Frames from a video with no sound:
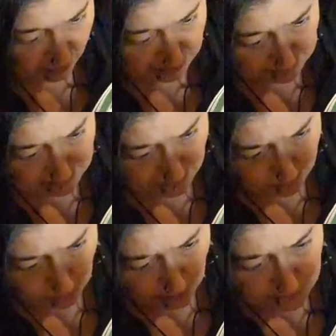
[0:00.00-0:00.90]
Could he be
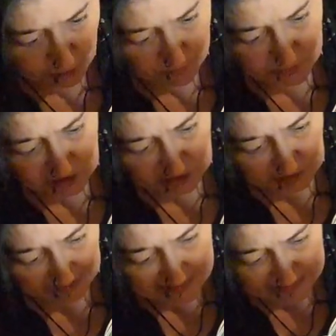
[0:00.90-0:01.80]
the one whom she
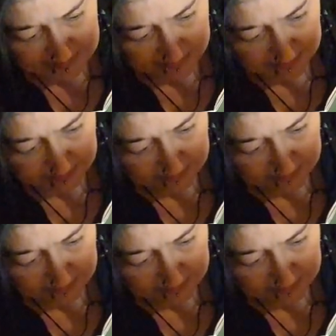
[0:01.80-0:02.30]
takes